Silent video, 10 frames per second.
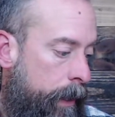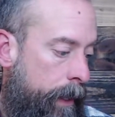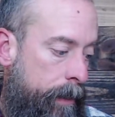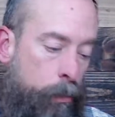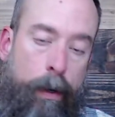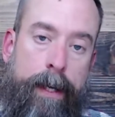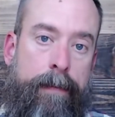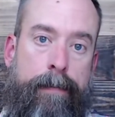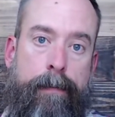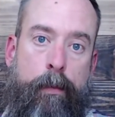And what
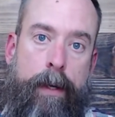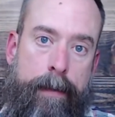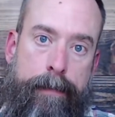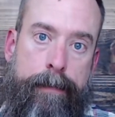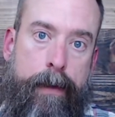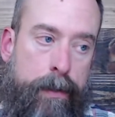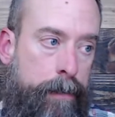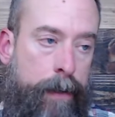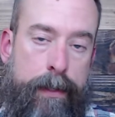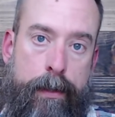if those
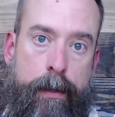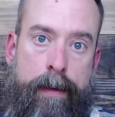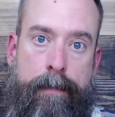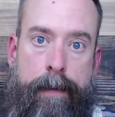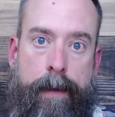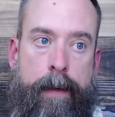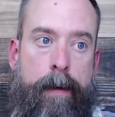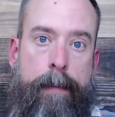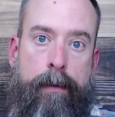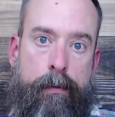of us who have
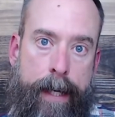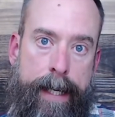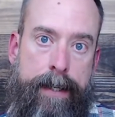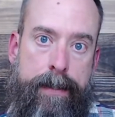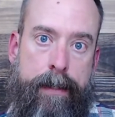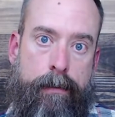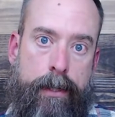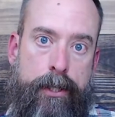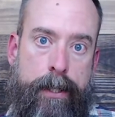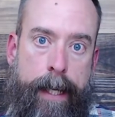been raised in
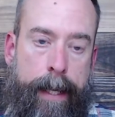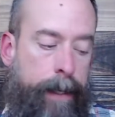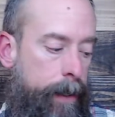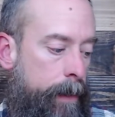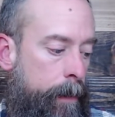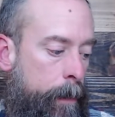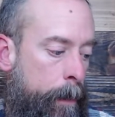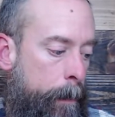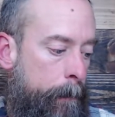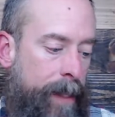Christianity
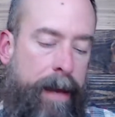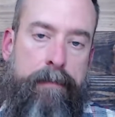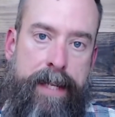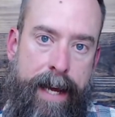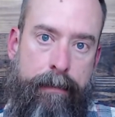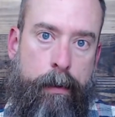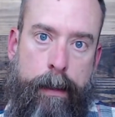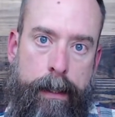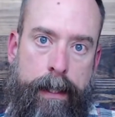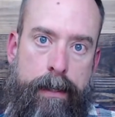have never
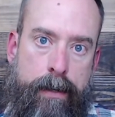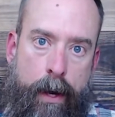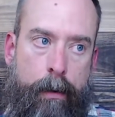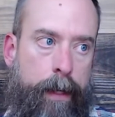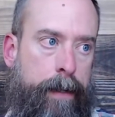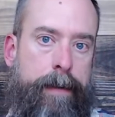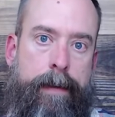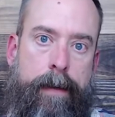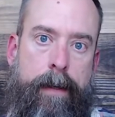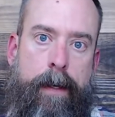really known it?
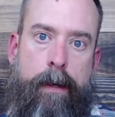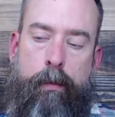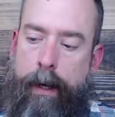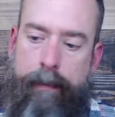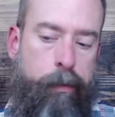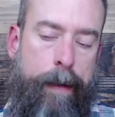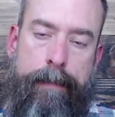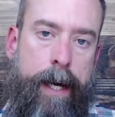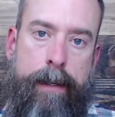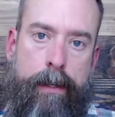What if we've
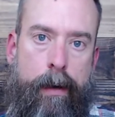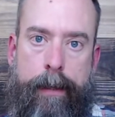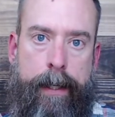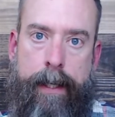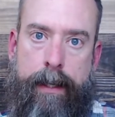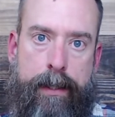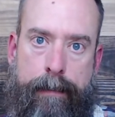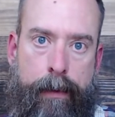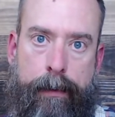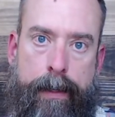not known it in its
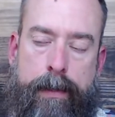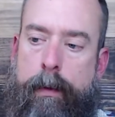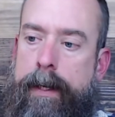fullness?